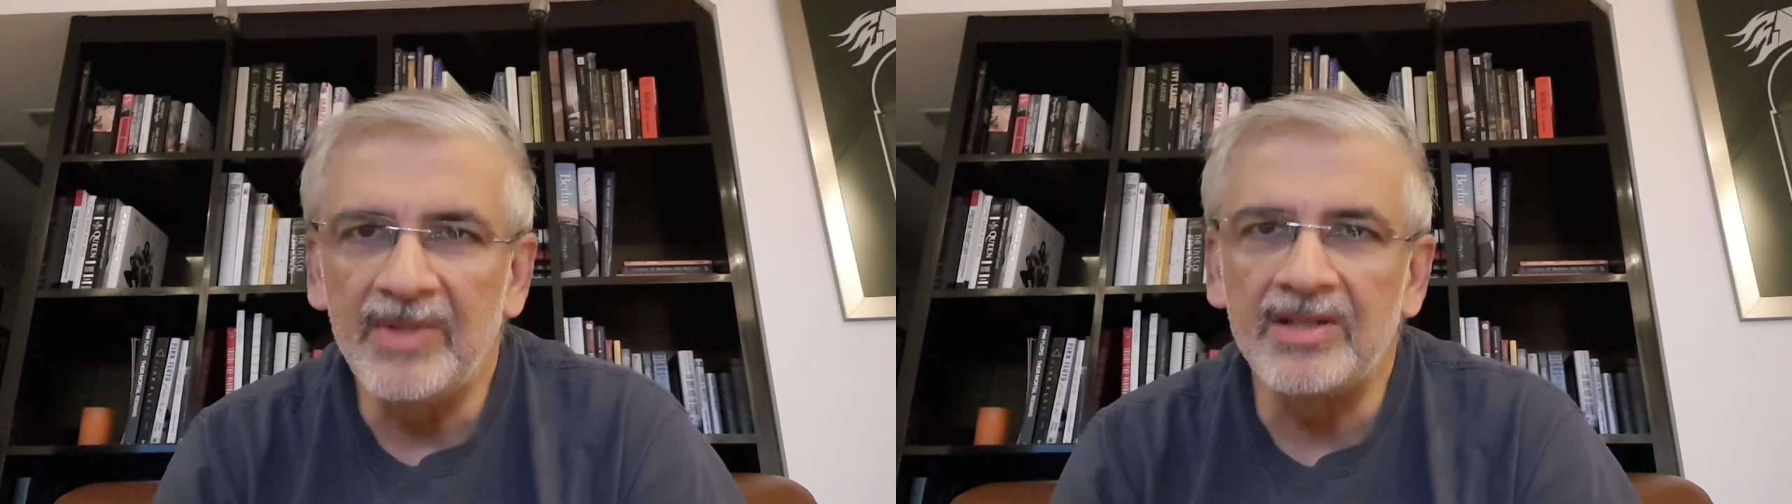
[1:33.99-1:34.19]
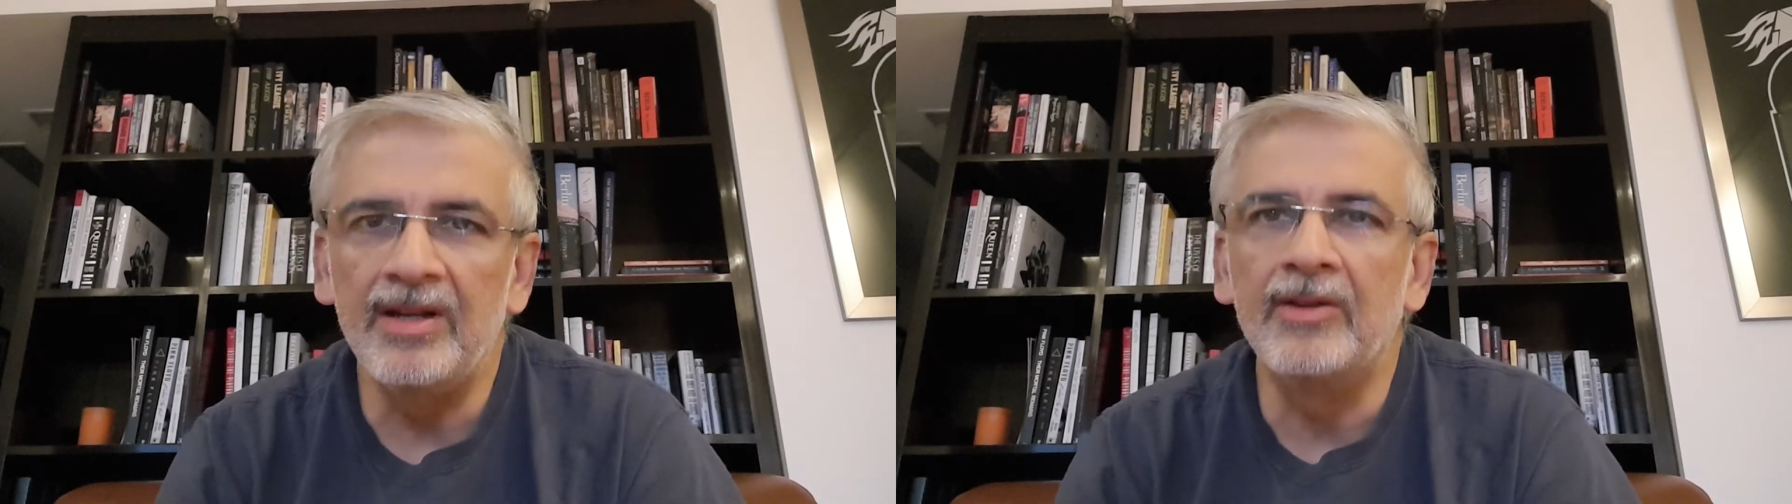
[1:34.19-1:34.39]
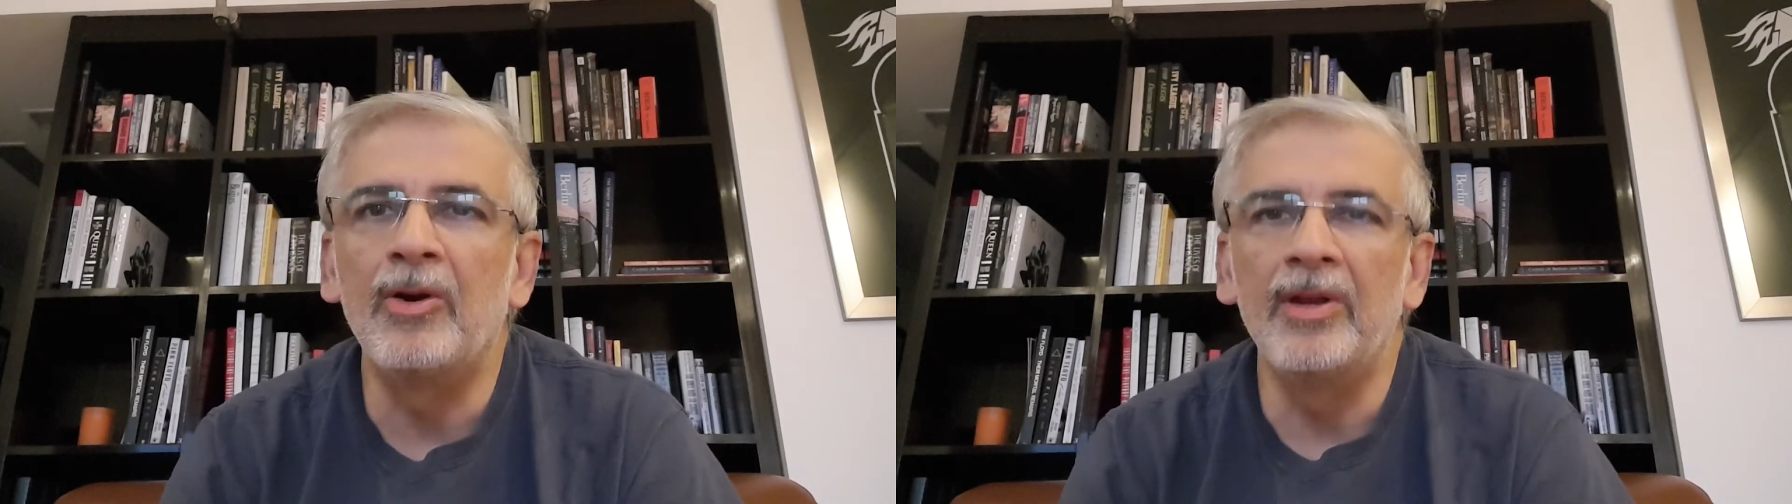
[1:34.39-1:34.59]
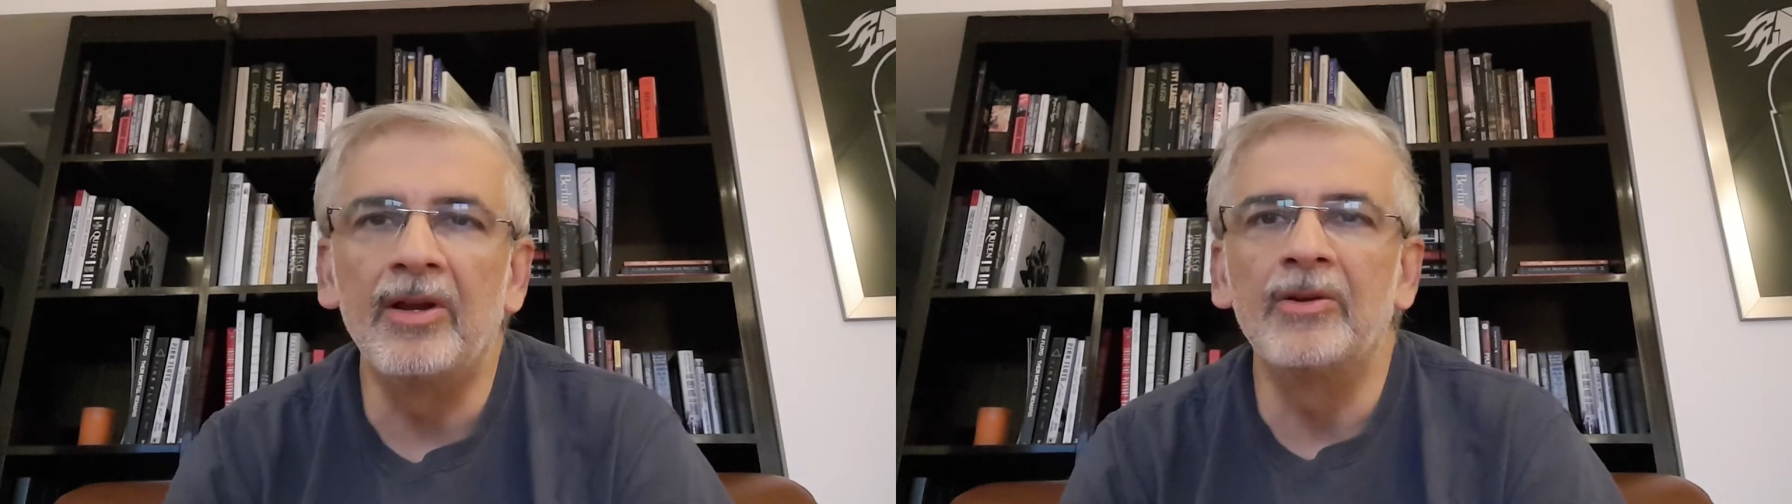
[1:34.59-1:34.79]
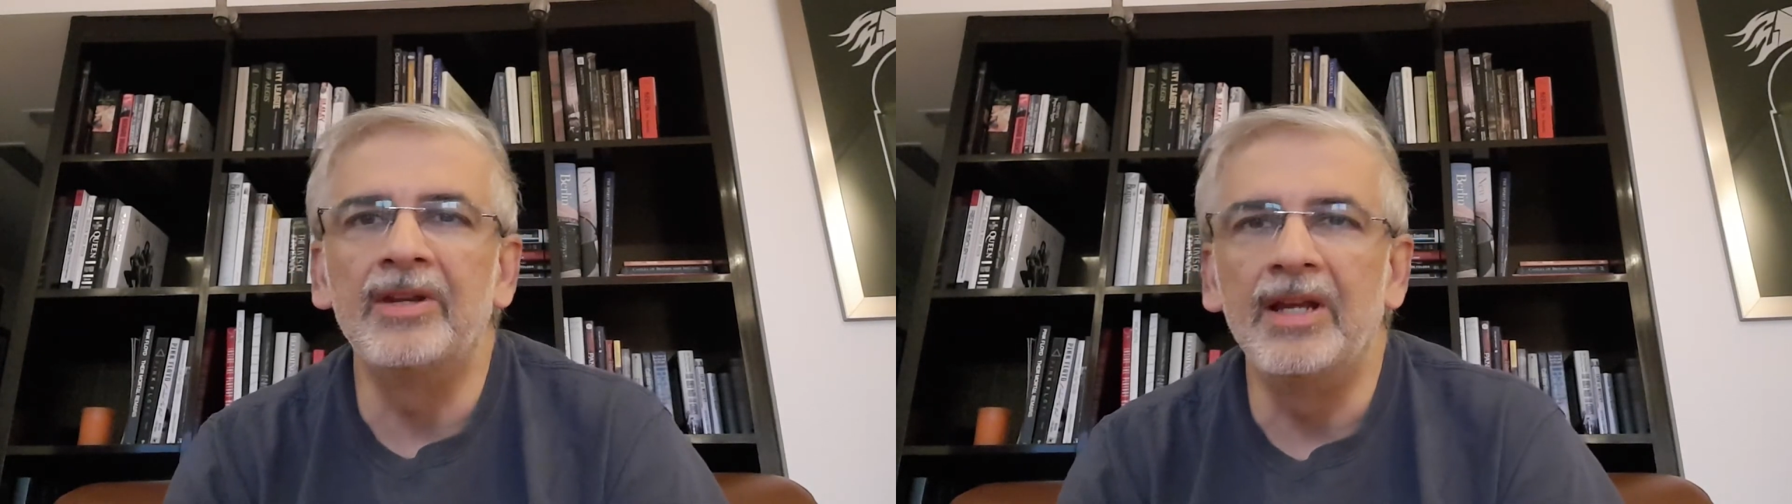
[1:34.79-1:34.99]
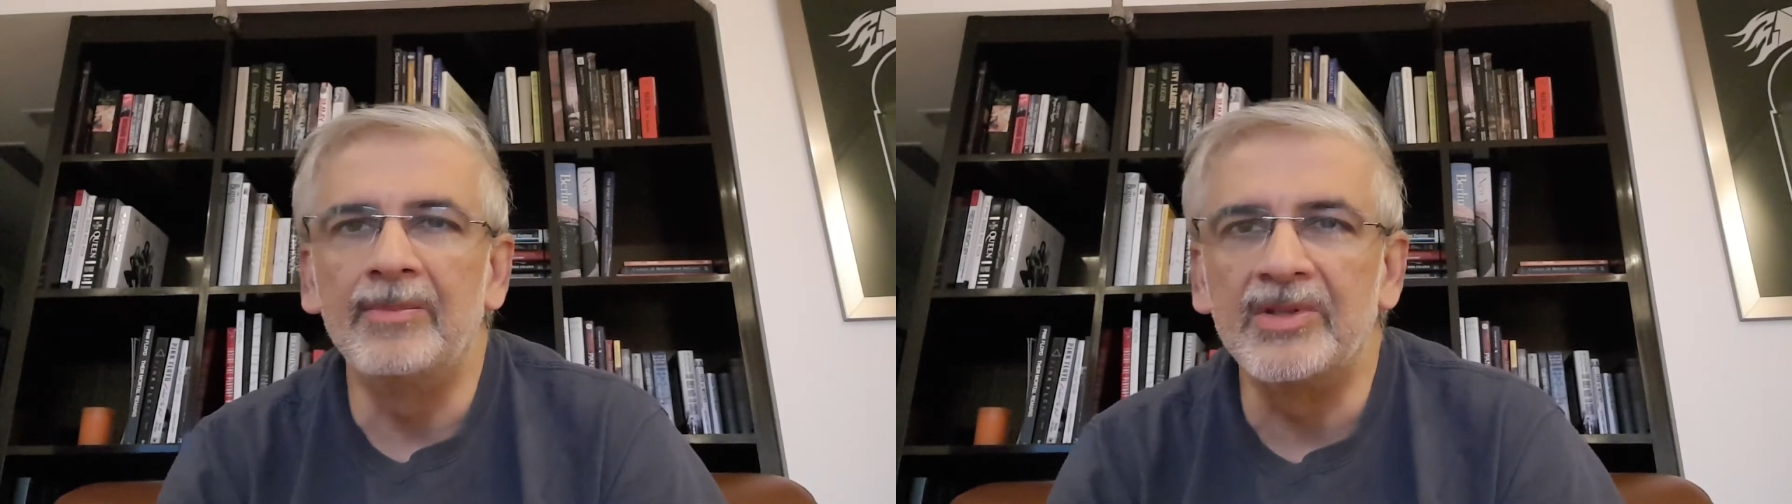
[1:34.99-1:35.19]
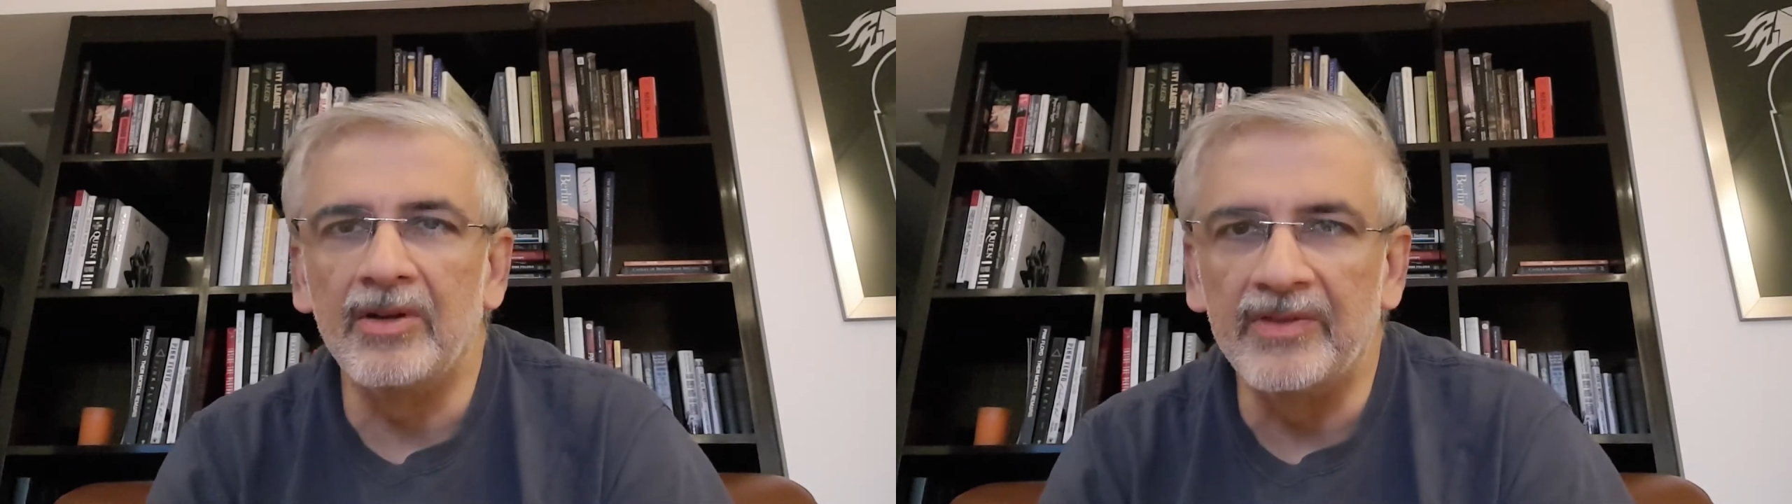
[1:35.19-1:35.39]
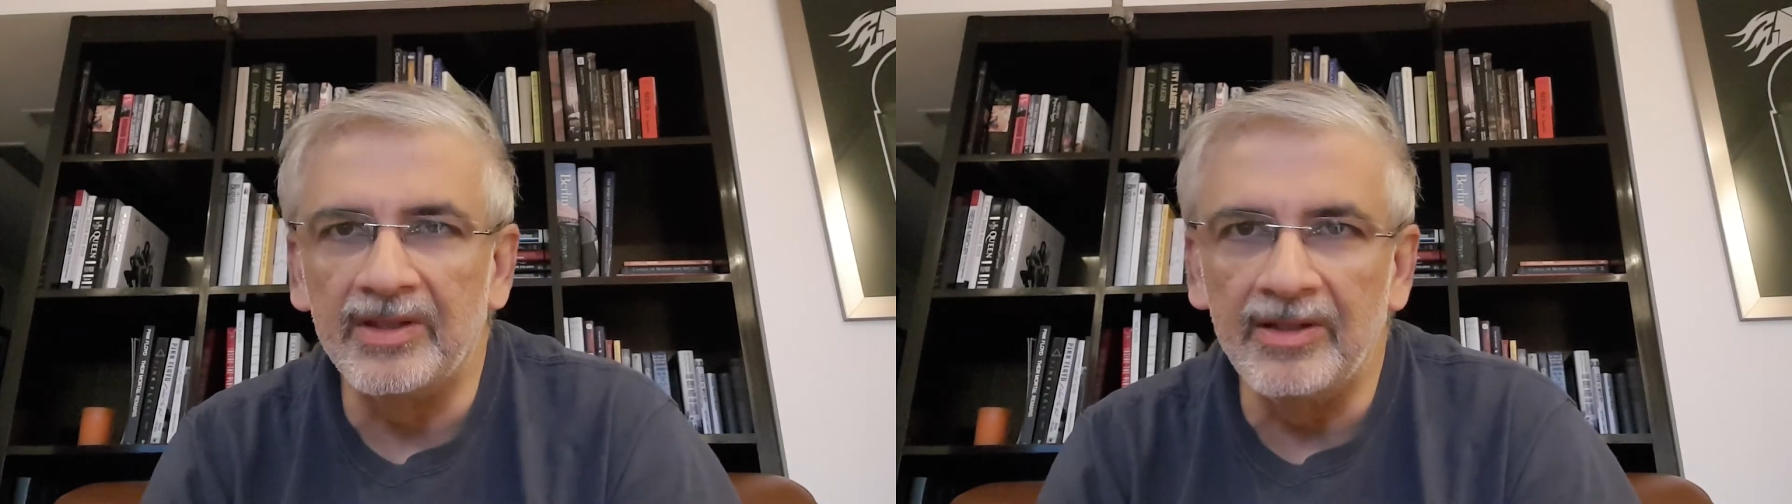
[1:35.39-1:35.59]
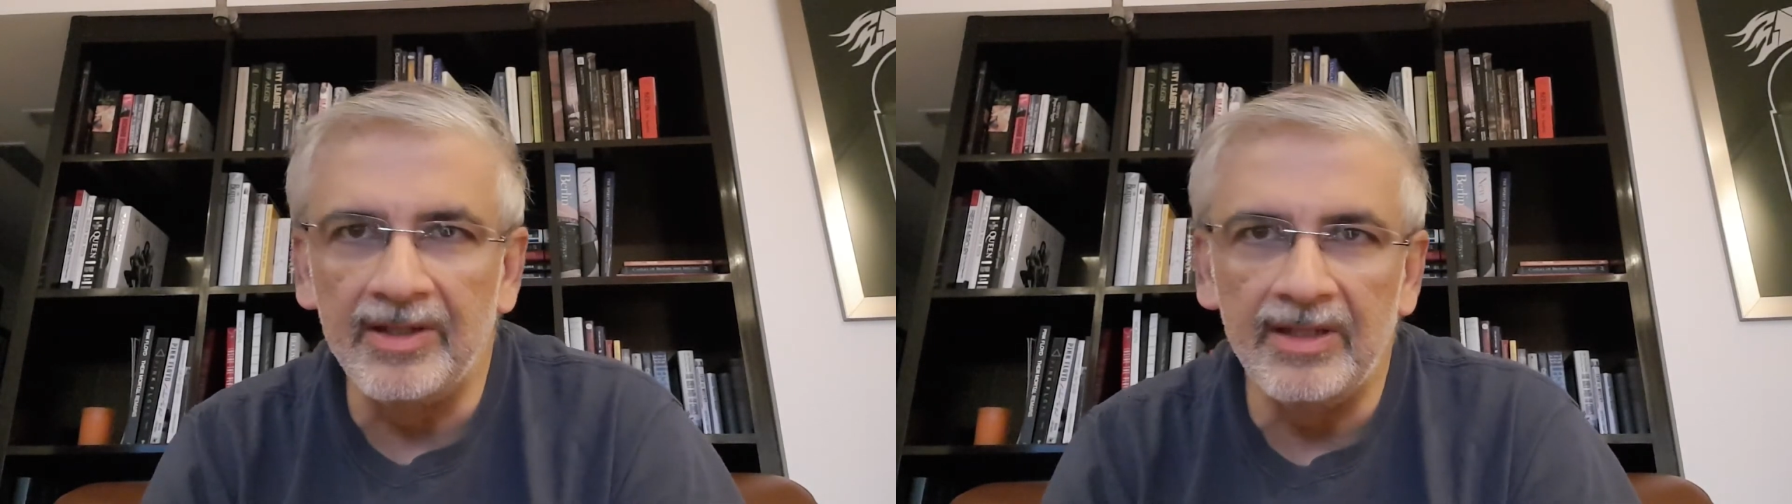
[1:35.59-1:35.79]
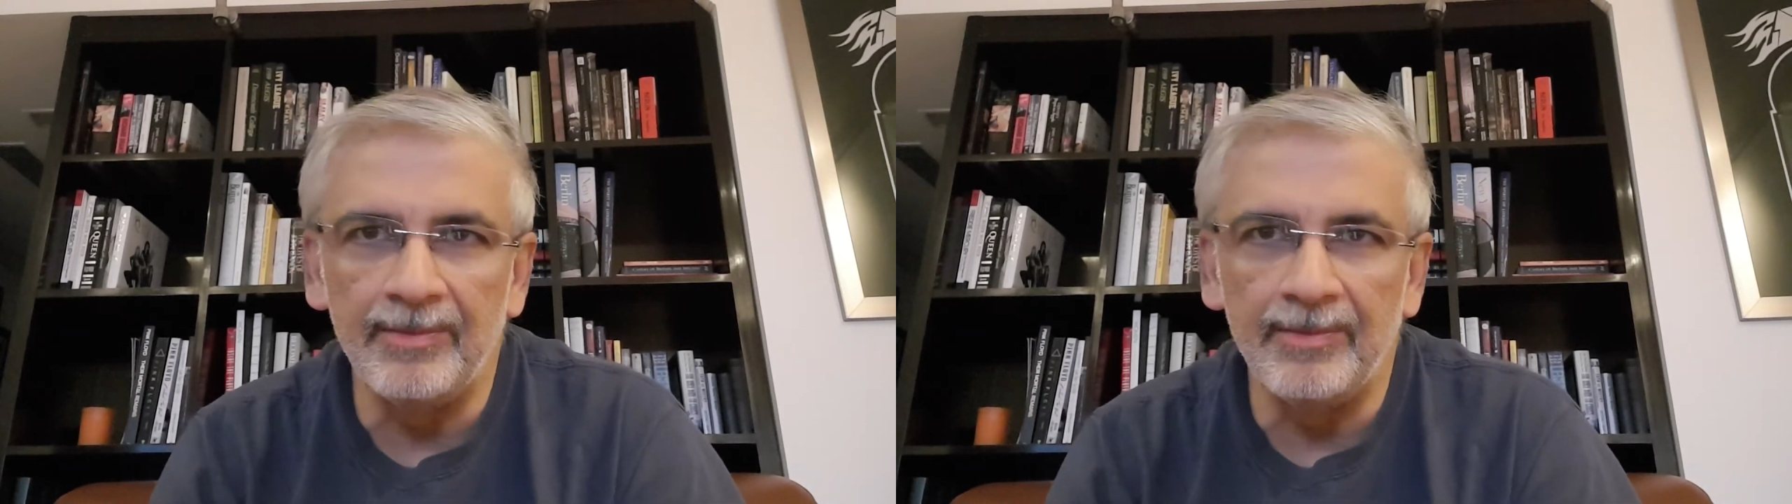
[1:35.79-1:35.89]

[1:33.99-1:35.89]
they started calling out names of the 13